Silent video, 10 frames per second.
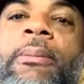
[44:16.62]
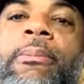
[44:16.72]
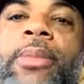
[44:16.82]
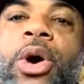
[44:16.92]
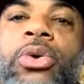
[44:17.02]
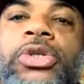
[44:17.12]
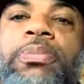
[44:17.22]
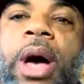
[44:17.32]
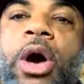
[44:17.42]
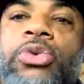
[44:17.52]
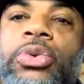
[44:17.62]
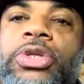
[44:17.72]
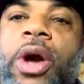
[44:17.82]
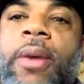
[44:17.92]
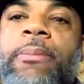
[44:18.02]
Most
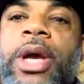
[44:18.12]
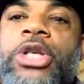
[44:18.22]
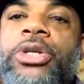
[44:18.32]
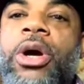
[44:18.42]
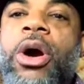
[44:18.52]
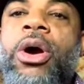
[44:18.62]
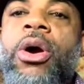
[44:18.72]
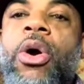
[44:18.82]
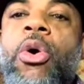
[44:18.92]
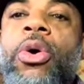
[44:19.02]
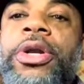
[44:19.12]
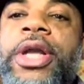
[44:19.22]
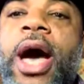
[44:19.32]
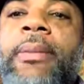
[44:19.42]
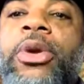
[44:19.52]
boundaries are based on
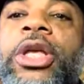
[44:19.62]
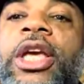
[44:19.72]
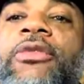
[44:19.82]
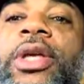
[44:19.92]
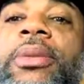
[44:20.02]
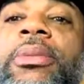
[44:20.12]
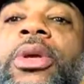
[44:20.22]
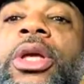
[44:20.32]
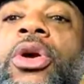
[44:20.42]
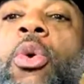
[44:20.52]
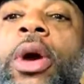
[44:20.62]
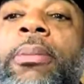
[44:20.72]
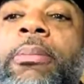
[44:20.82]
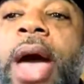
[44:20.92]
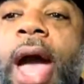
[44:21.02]
not
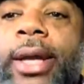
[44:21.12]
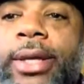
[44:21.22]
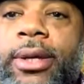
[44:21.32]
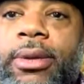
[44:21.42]
going back,